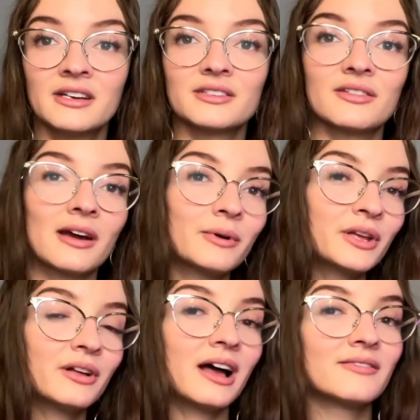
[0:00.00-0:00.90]
so that way
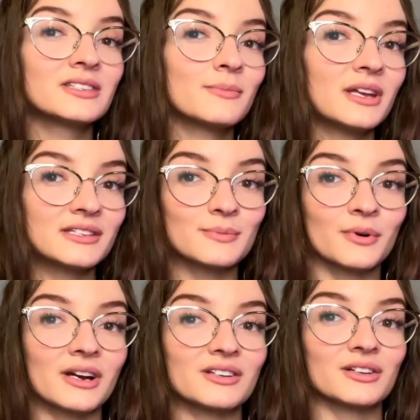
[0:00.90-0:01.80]
you'll have some
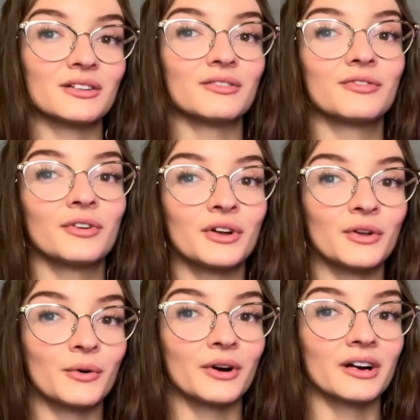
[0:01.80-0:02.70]
inspiration for
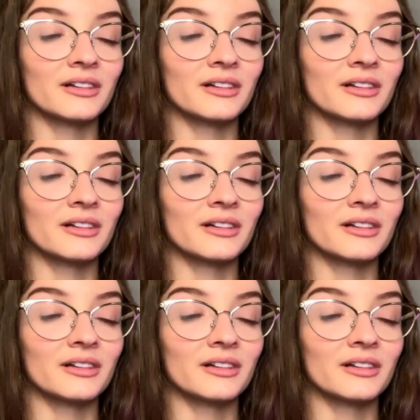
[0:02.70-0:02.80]
your